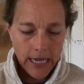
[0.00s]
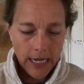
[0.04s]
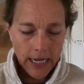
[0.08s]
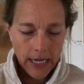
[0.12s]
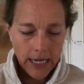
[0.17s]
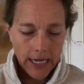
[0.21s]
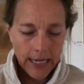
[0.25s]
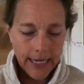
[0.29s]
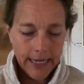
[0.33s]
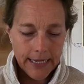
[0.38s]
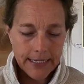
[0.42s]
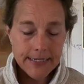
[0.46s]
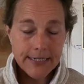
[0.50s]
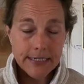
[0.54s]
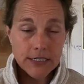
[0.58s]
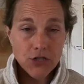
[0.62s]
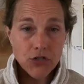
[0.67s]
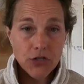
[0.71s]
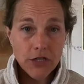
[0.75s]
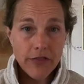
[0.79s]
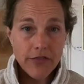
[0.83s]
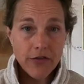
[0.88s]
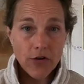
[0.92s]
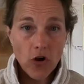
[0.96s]

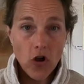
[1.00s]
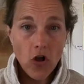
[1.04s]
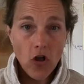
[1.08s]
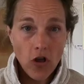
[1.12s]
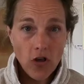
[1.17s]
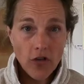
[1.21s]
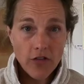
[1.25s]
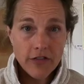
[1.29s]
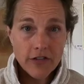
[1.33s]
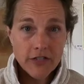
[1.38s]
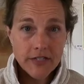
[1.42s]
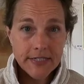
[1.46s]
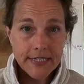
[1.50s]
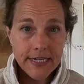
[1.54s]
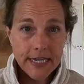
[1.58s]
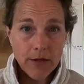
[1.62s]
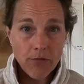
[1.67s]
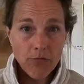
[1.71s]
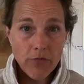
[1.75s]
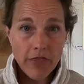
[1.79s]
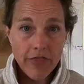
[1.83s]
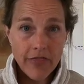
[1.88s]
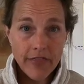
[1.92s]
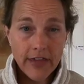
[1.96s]
Essentially, they're all the
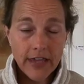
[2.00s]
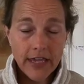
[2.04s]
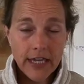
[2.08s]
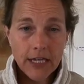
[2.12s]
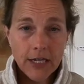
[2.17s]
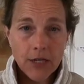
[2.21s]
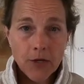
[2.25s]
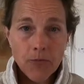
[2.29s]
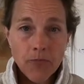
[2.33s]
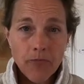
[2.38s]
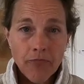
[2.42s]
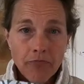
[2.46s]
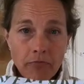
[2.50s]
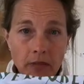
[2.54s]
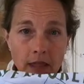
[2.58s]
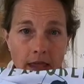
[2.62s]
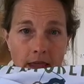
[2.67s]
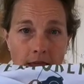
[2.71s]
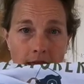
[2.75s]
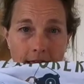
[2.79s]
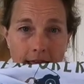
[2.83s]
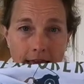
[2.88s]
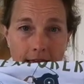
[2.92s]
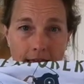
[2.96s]
same thing,
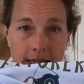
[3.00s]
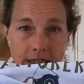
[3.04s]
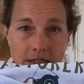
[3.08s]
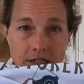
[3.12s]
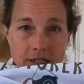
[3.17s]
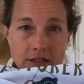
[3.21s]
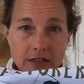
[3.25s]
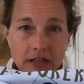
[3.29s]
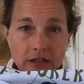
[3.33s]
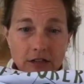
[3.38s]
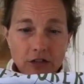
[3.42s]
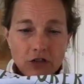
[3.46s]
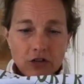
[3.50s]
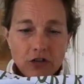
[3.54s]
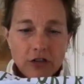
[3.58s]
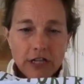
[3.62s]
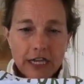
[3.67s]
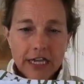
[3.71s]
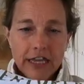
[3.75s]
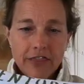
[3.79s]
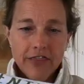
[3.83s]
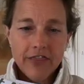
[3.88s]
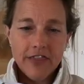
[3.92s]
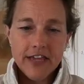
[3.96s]
and they look
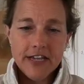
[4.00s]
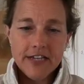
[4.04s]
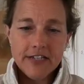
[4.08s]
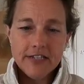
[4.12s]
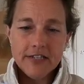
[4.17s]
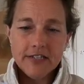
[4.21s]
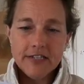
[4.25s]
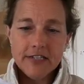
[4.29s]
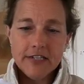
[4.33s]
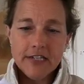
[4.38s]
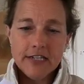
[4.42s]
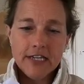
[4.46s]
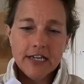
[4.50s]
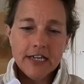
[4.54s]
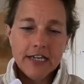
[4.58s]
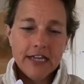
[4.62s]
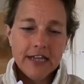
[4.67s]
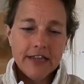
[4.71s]
like this.